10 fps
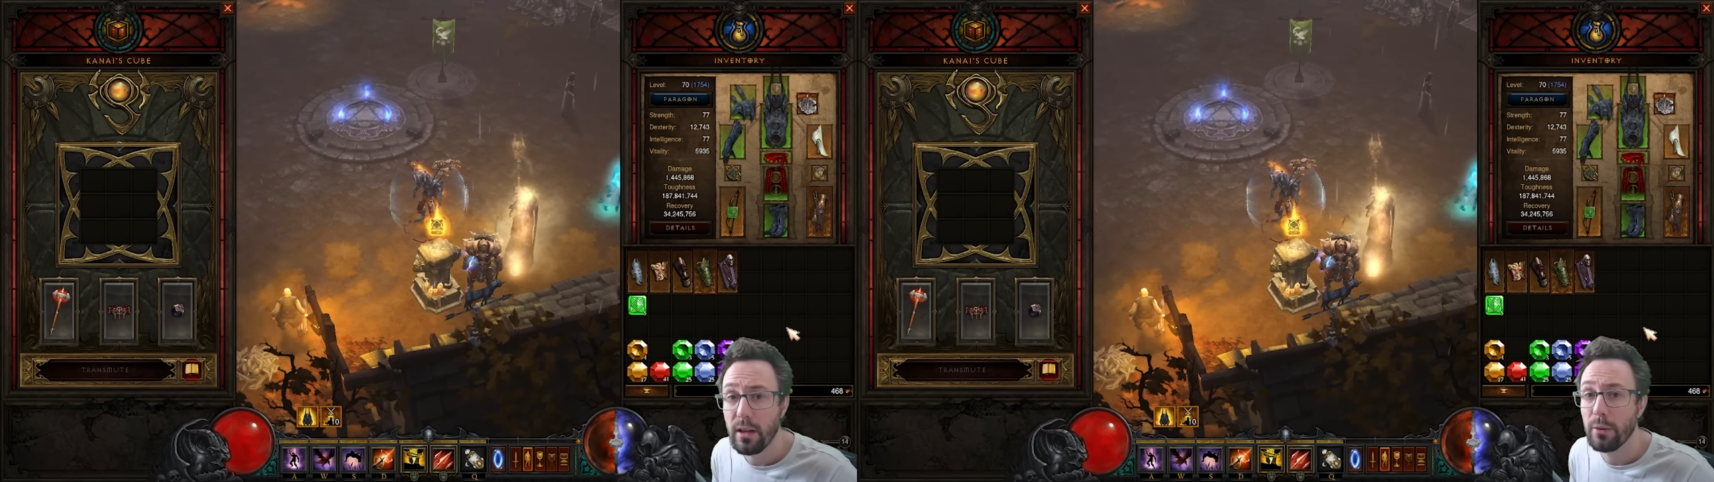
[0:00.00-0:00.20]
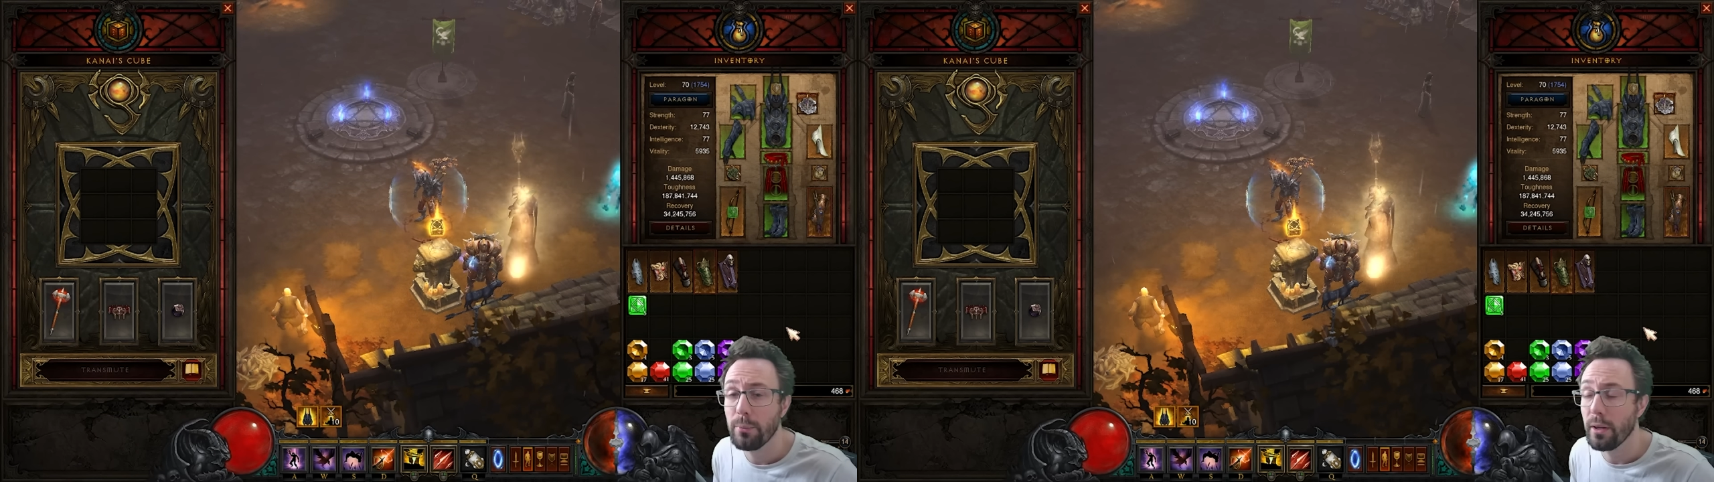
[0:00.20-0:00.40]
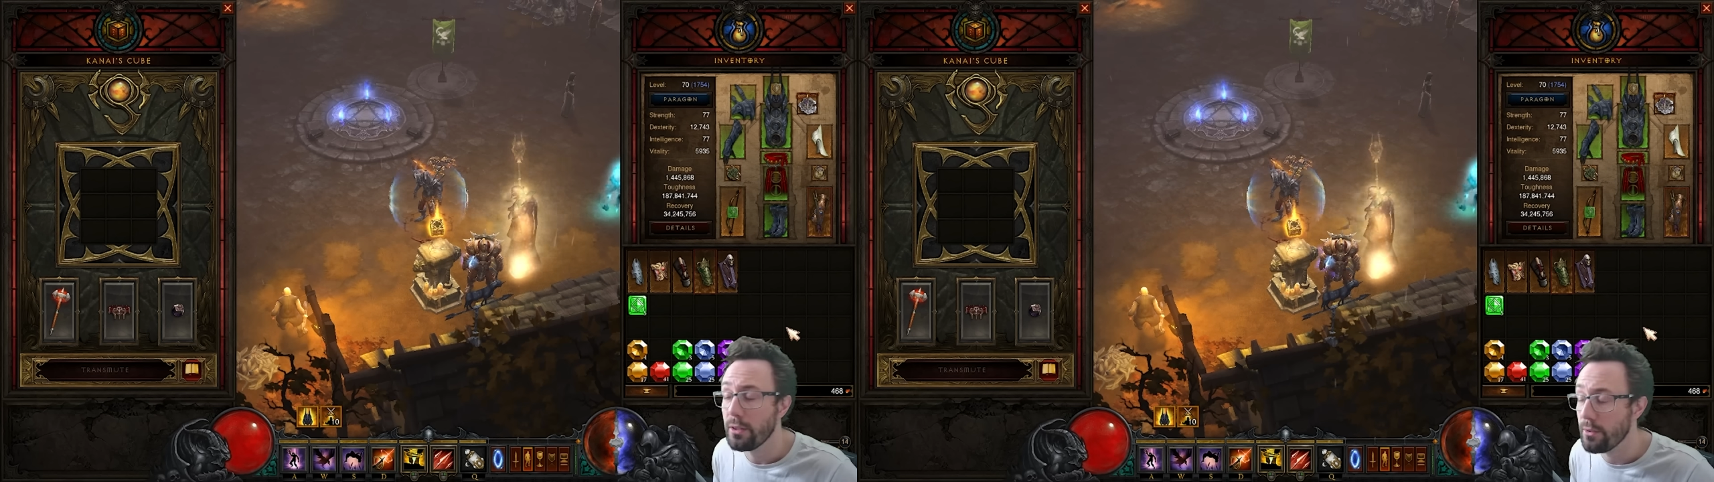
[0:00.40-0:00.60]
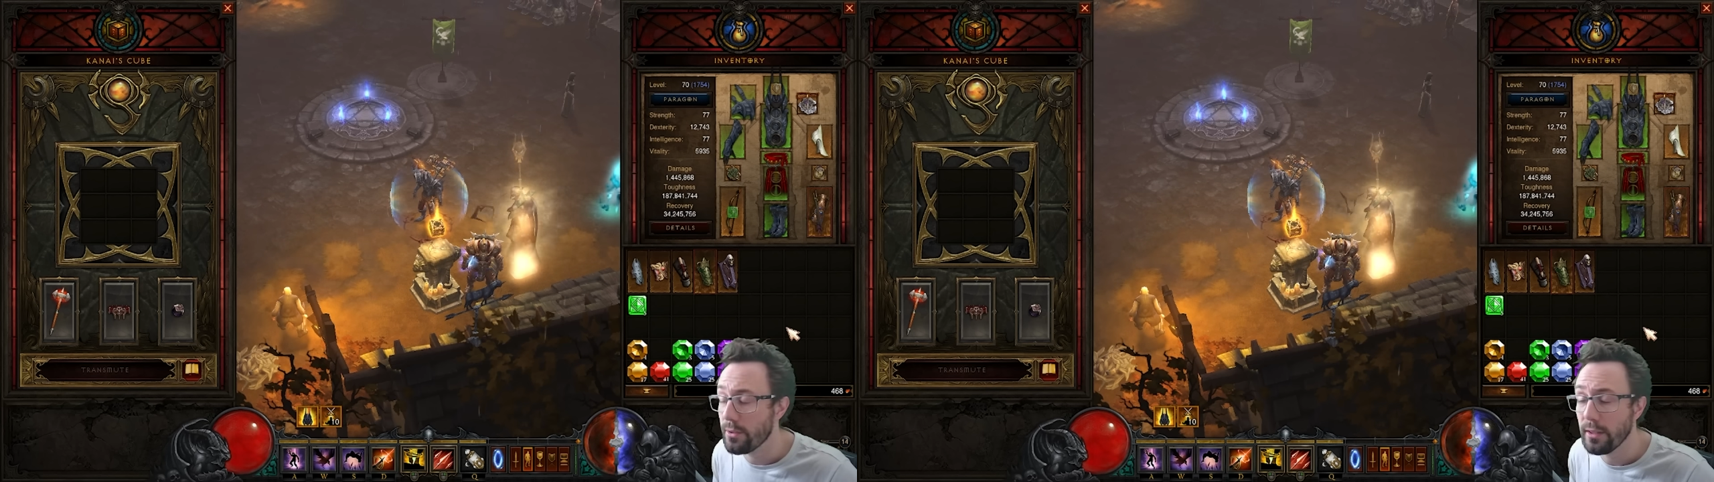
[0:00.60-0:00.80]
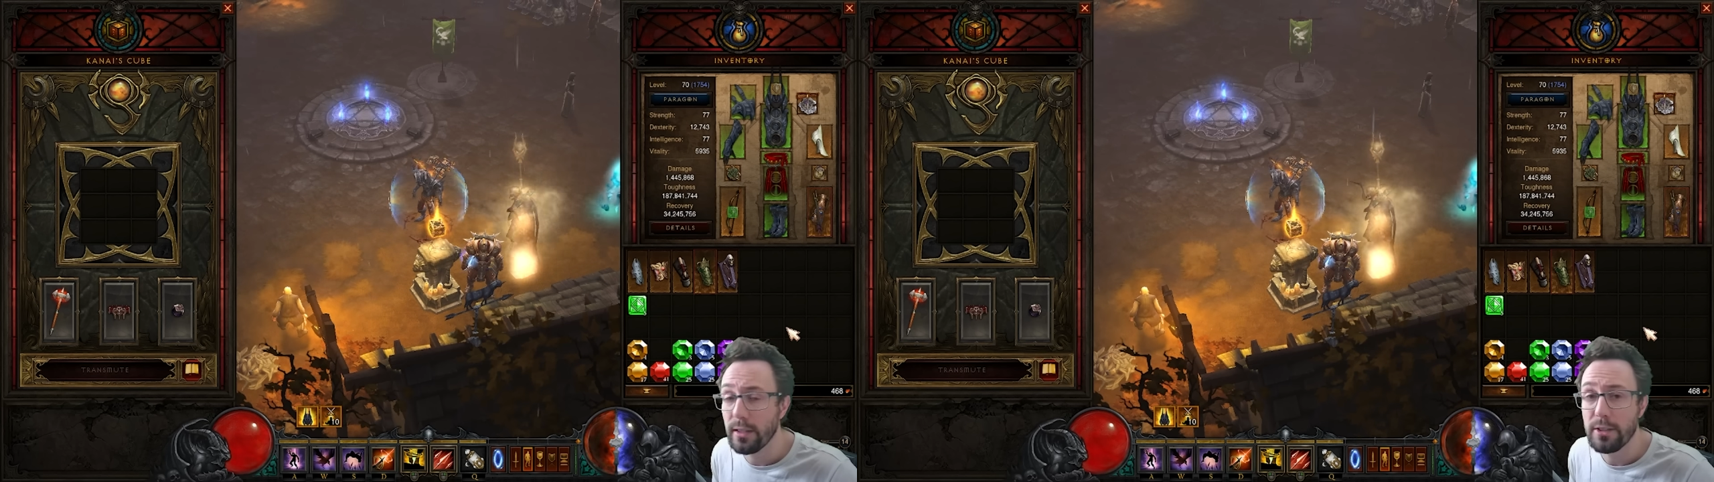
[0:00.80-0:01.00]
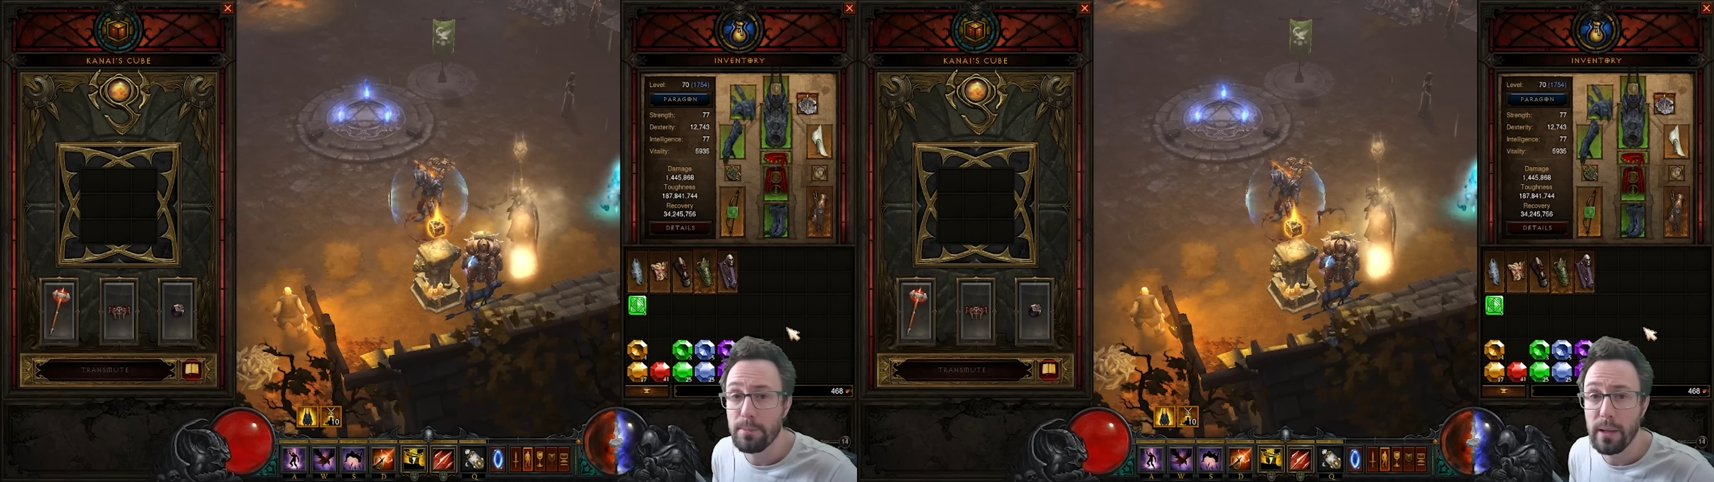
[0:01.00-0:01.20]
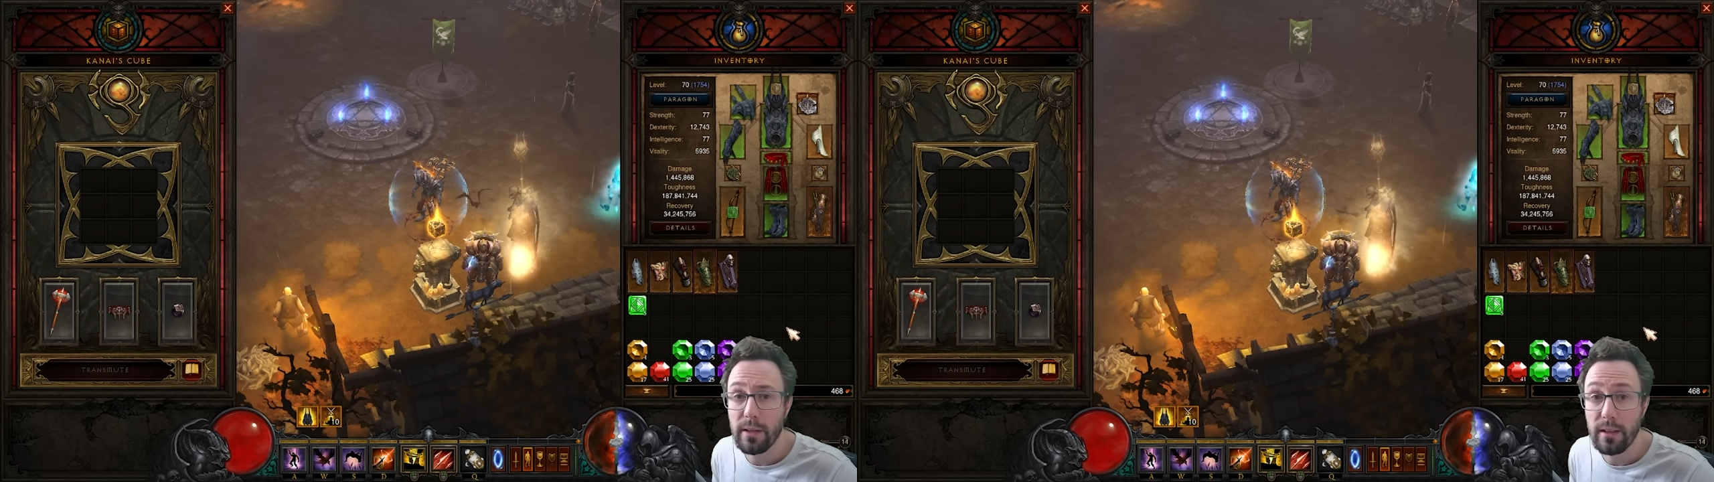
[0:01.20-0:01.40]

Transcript: I do think that is better.